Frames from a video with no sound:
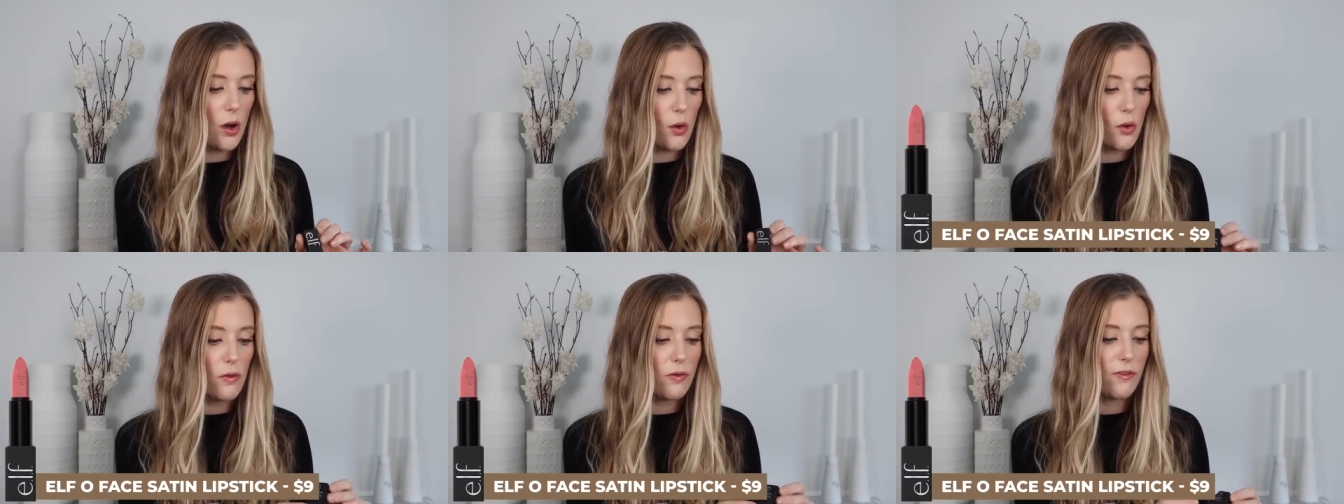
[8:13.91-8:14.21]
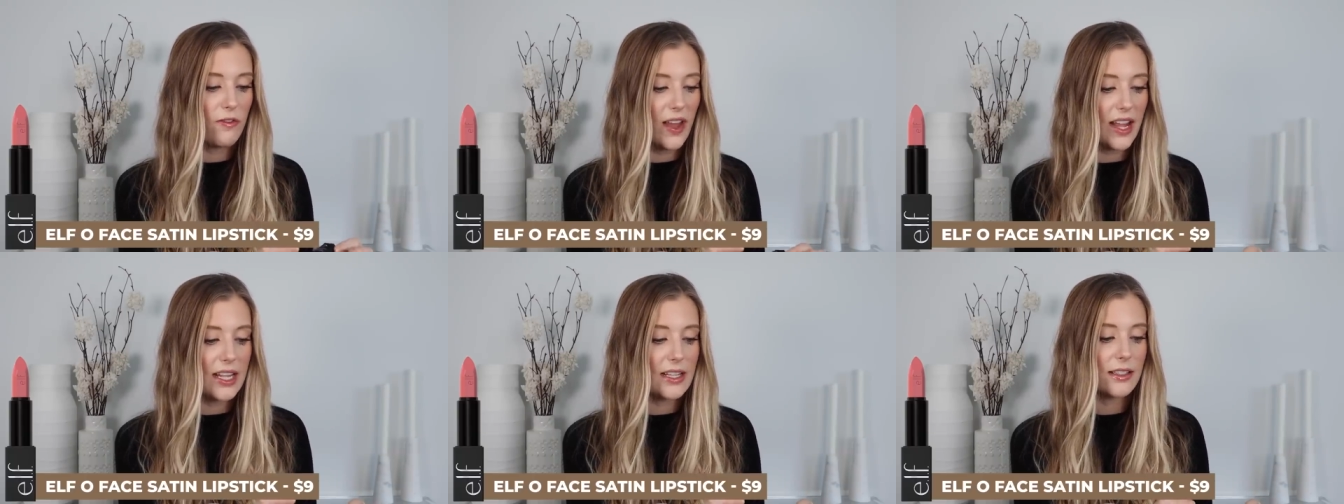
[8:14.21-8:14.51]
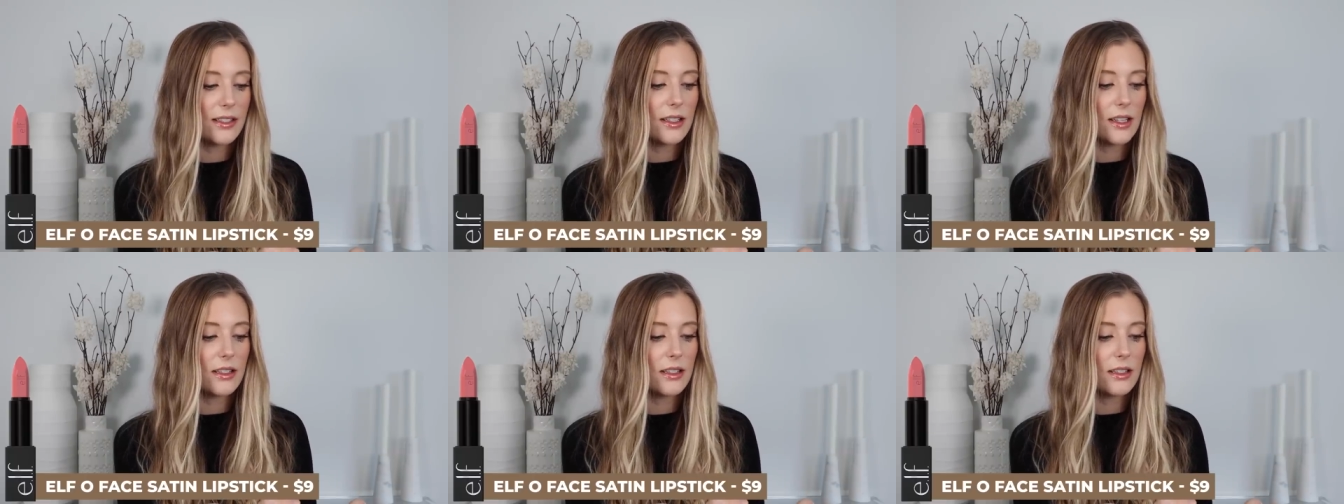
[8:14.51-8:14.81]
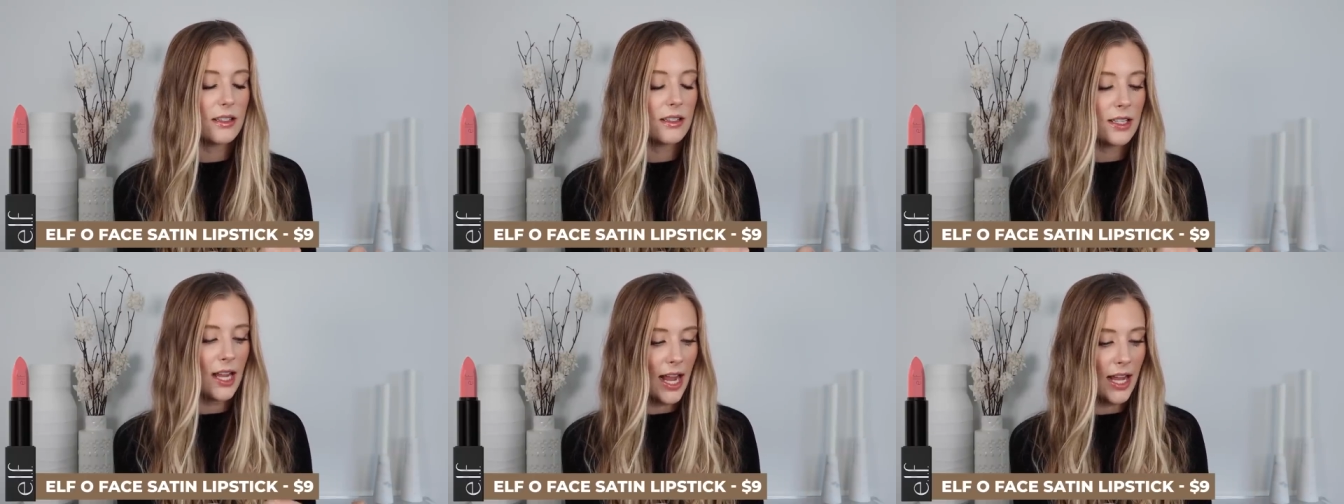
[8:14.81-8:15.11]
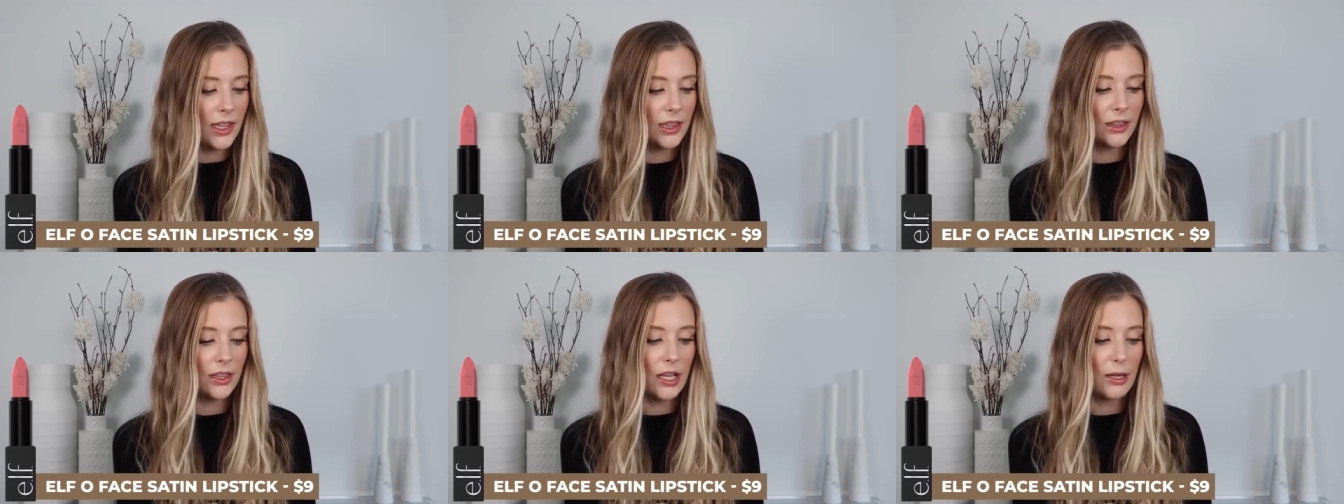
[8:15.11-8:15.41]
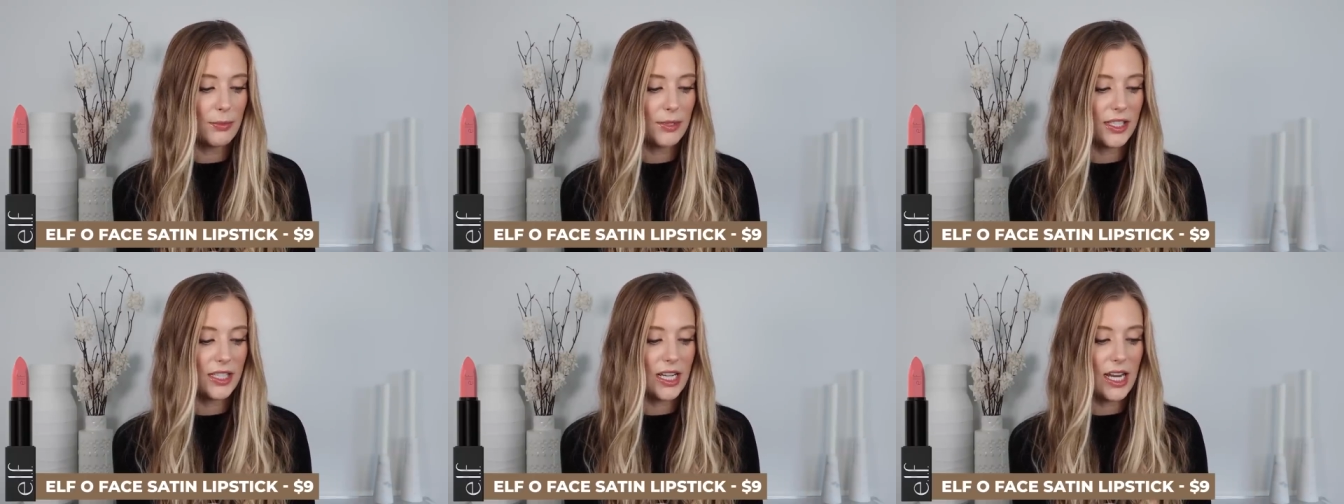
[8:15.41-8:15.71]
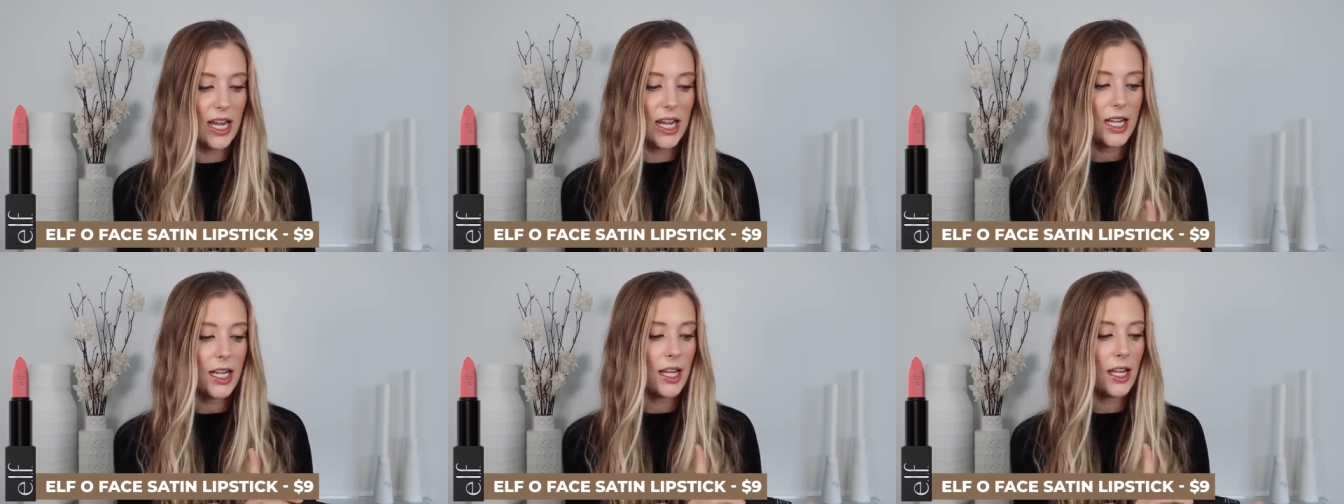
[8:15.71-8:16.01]
O Face Satin
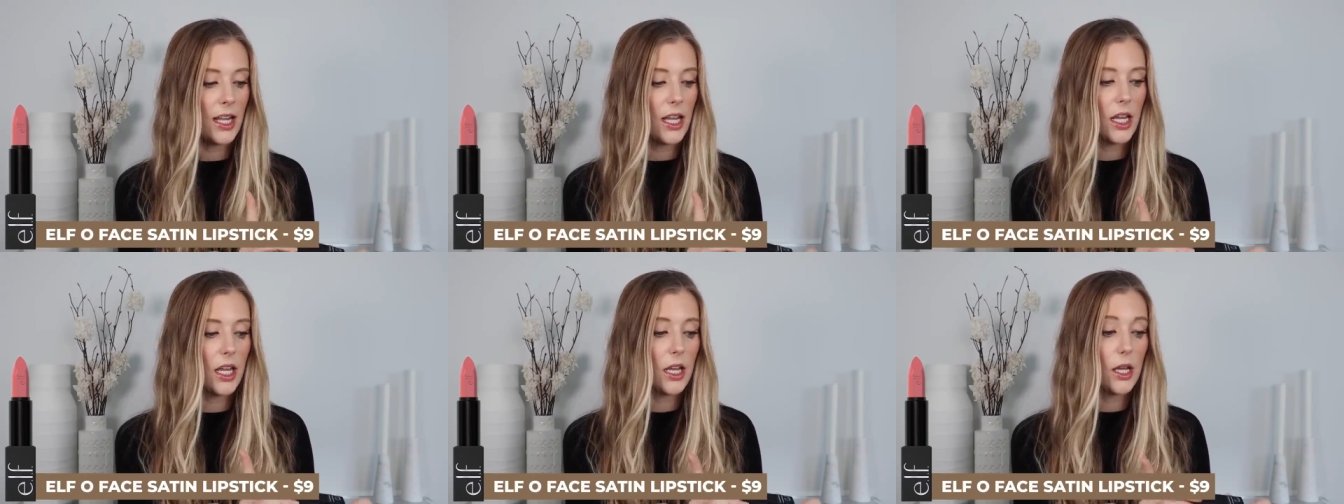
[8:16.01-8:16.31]
Lipstick.